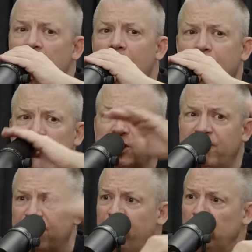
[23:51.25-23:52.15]
a bunch so, of
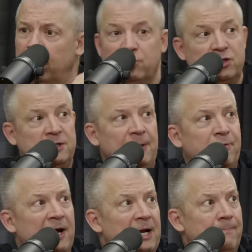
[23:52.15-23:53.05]
different phone numbers because they
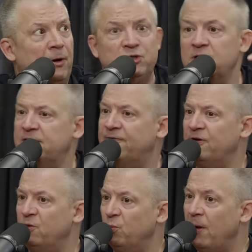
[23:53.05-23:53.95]
probably had a bunch of different.
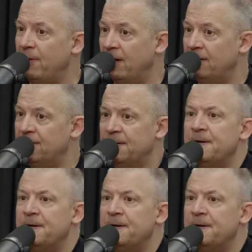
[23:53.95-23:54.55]
I never women. heard of this one.